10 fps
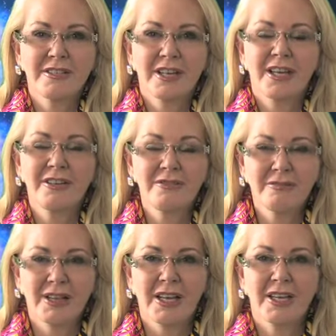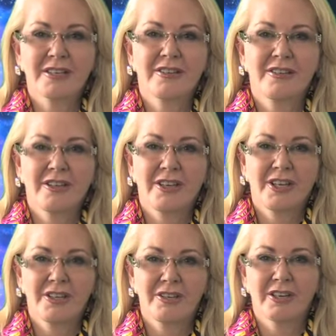are, you like,
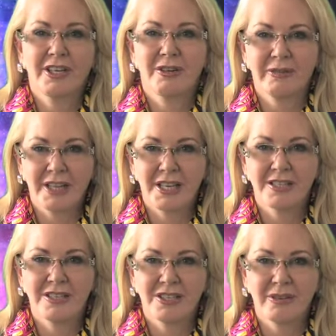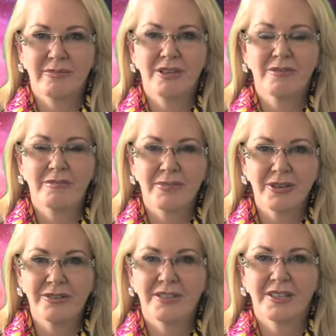in your in a relationship and you're
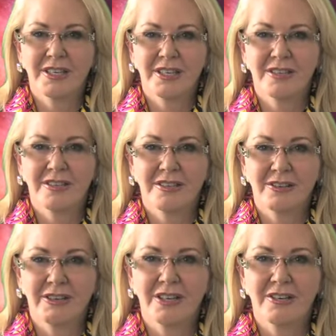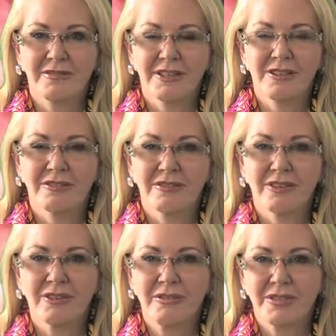both like going off into your
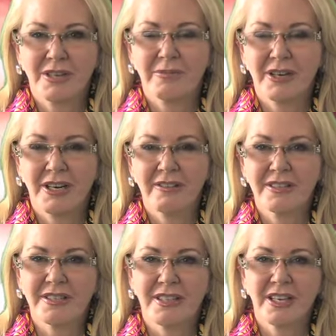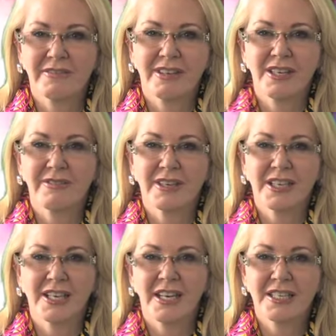own separate areas of life and never
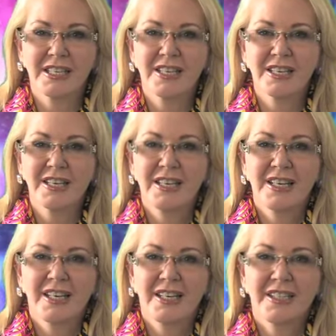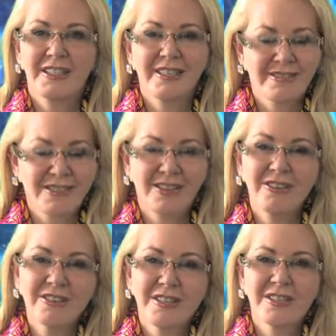connecting uh, if
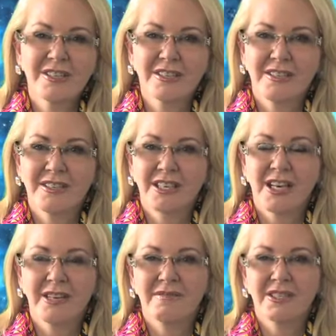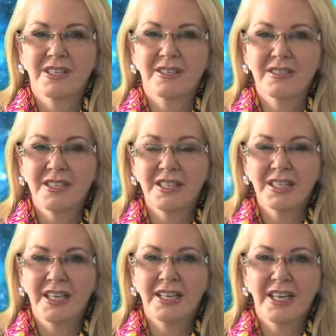so, then this is the time to sit
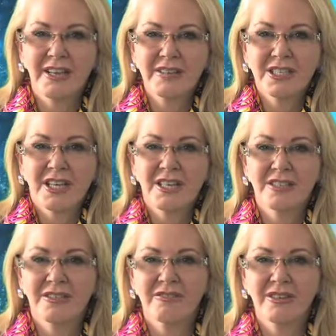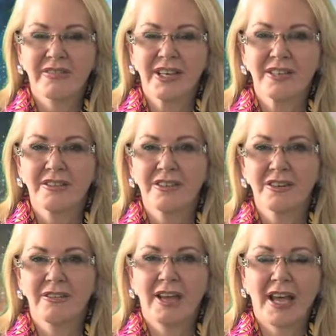down, have a chat, talk about you
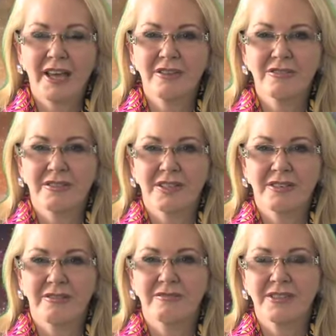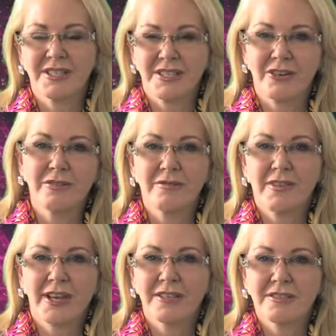know how you can
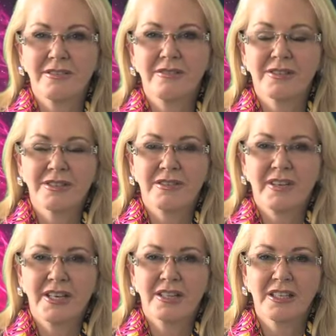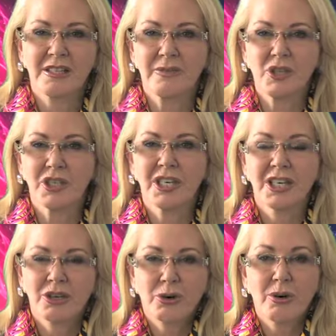resolve that so you can spend a little more
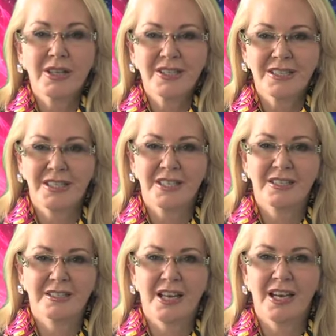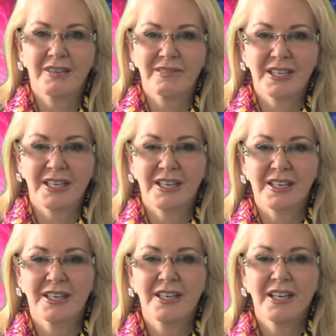quality time
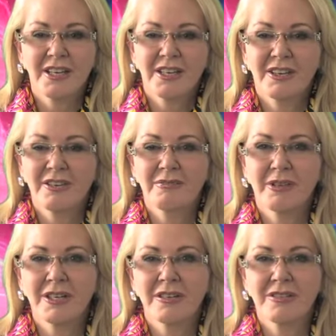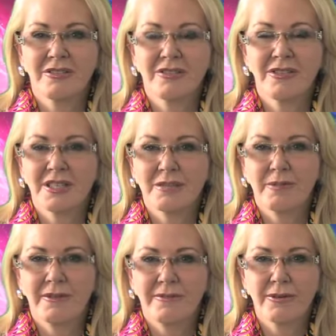together. Now you want to do this
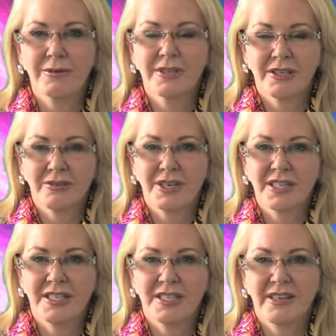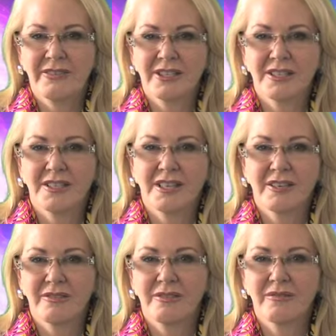before the 27th,
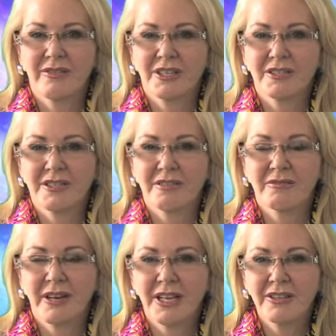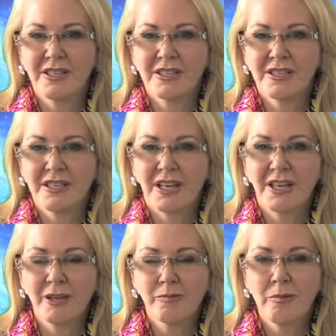and because around this
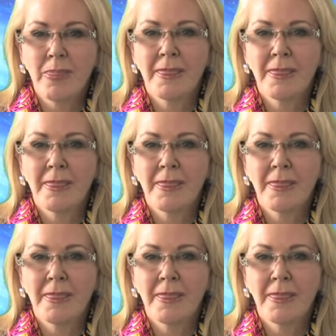time.